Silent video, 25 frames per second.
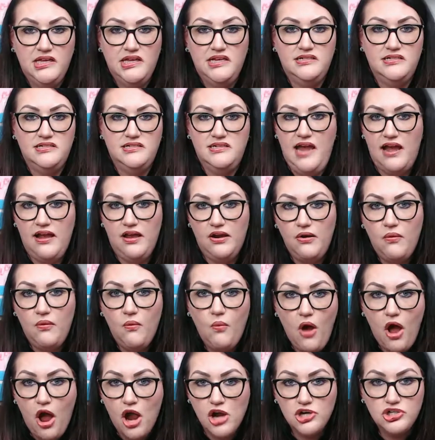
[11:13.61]
it's not going to
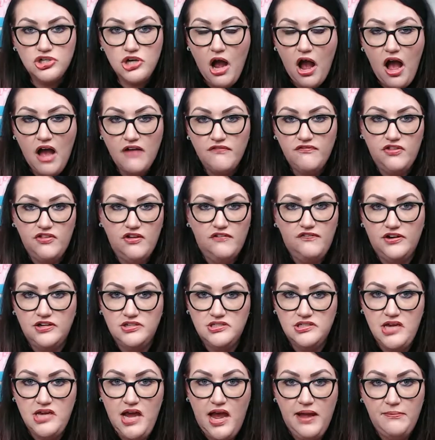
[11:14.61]
wash off the first
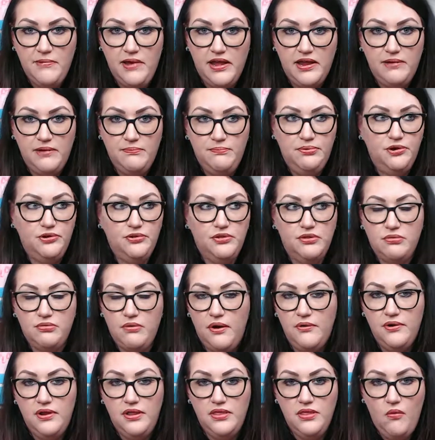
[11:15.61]
time I throw
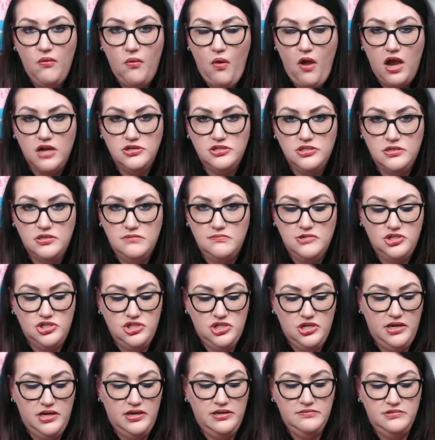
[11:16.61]
it in the washing
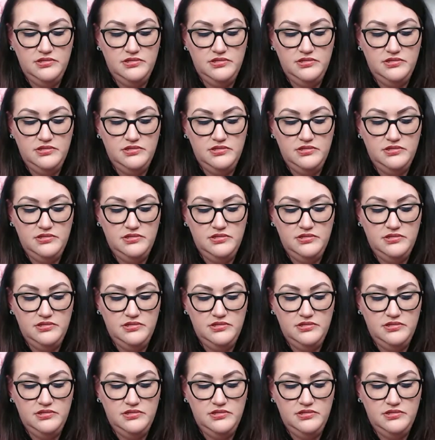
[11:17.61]
machine.